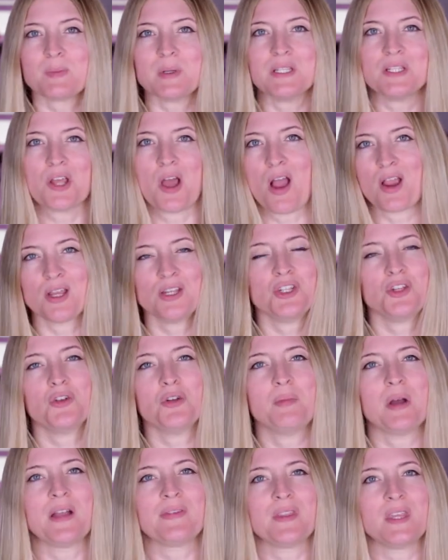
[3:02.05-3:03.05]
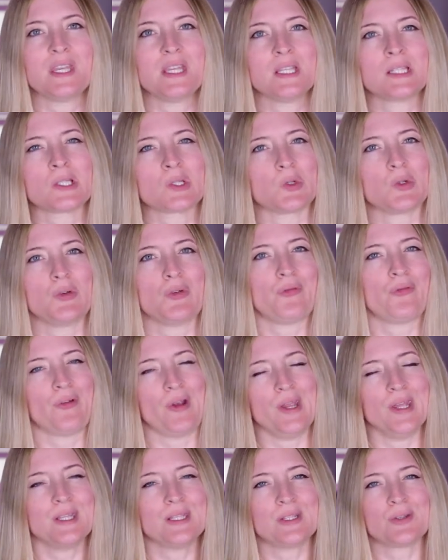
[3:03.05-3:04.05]
been talking to you about this, or your
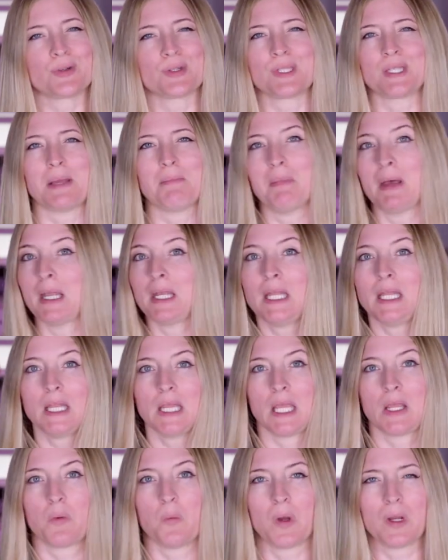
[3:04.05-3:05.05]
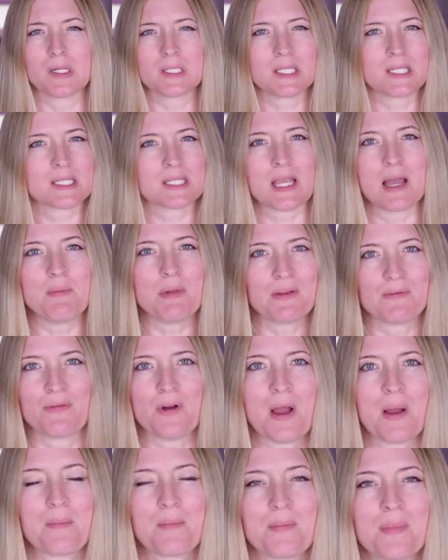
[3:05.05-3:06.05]
friends or somebody? Like, where's this coming
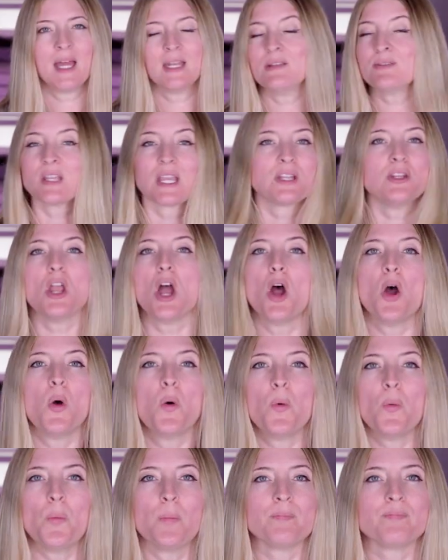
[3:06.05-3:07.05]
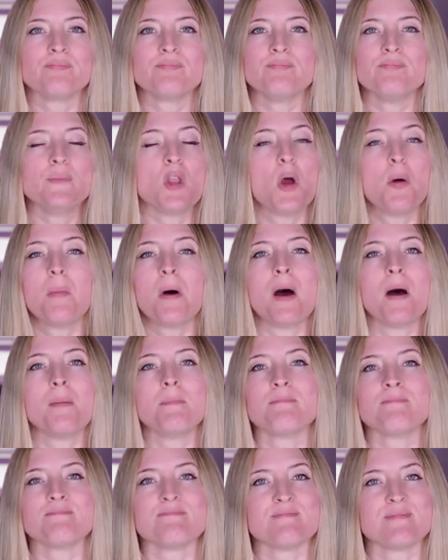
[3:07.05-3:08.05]
from?" And he was like, no,
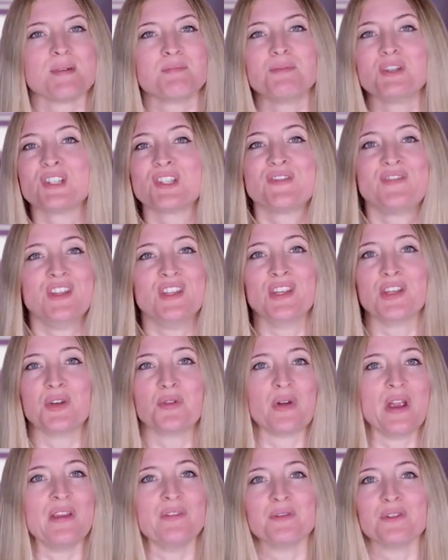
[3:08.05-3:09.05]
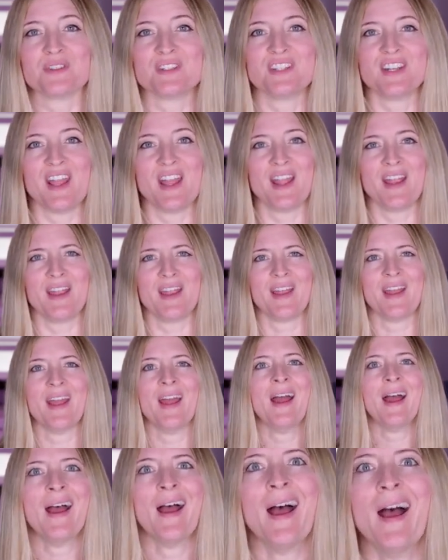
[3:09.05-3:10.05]
Mom, I'm just feeling grateful today."
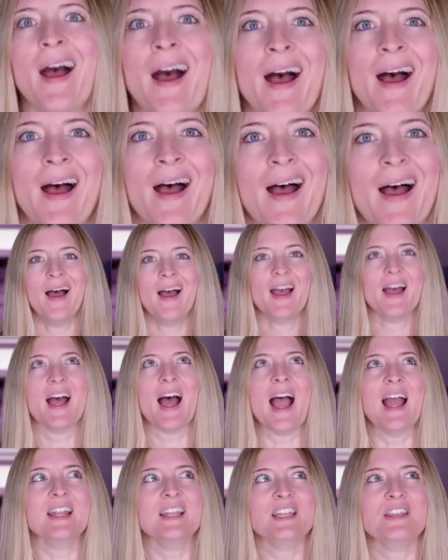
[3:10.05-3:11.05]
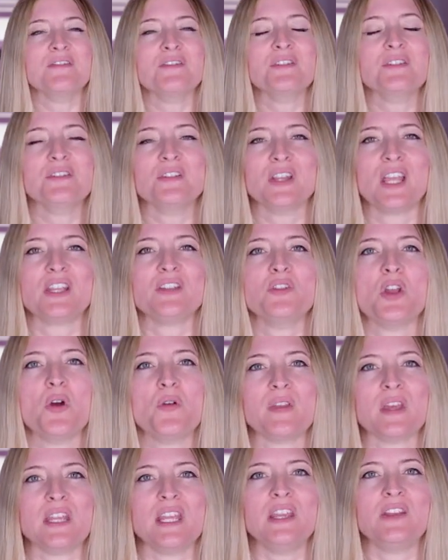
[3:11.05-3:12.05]
I didn't even
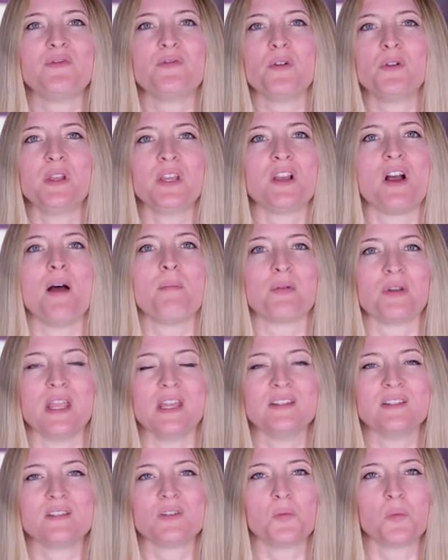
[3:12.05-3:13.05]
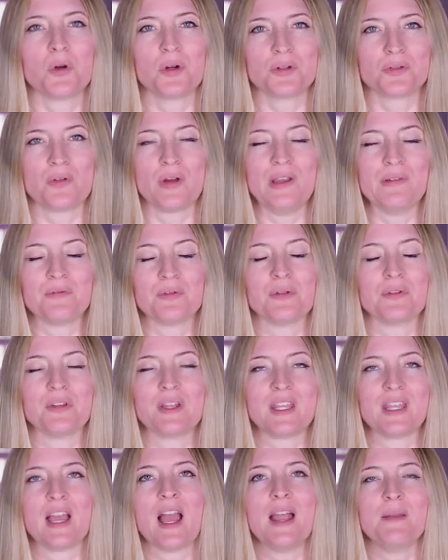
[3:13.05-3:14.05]
know that he fully comprehended the word grateful.
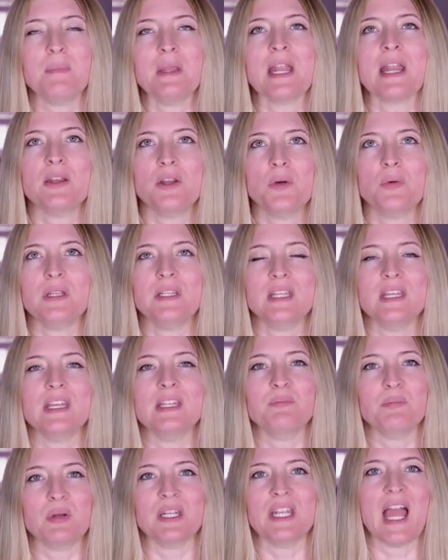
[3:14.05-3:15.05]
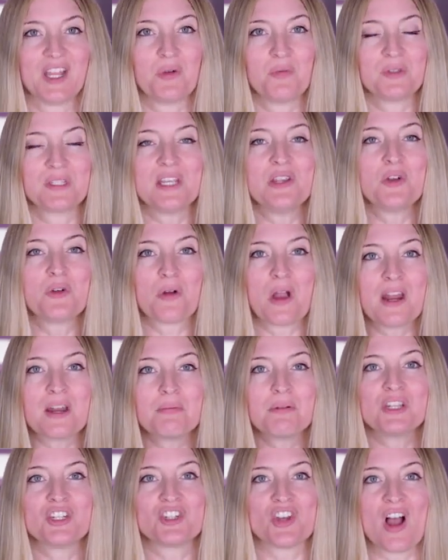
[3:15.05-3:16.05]
Like, I mean, I know he did, but it was
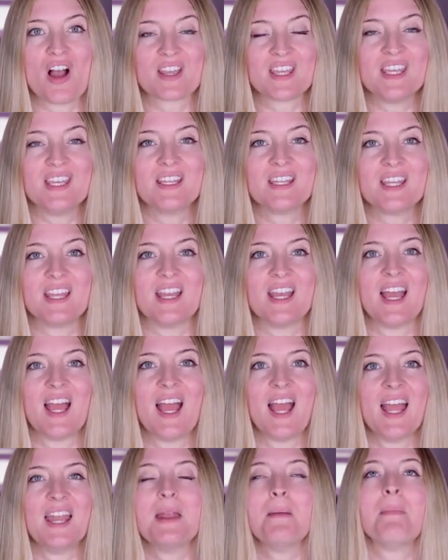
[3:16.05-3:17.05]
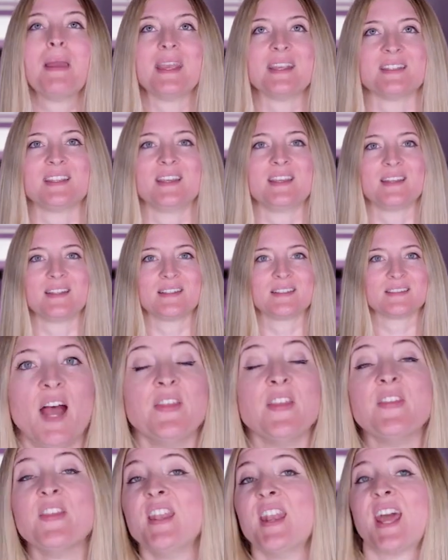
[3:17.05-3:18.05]
incredibly shocking and amazing.
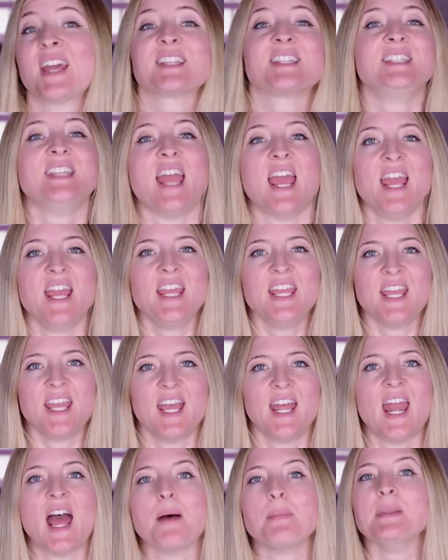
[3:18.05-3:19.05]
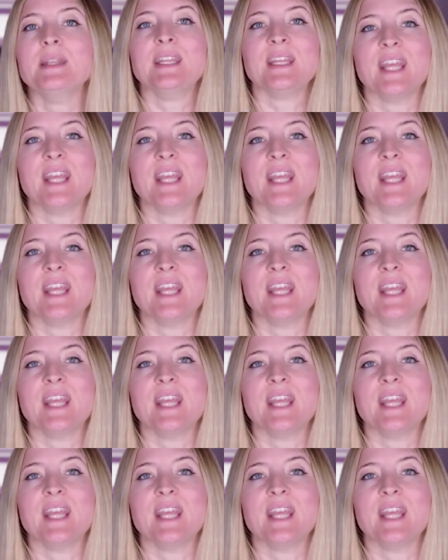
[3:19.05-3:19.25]
And then the next day, it happened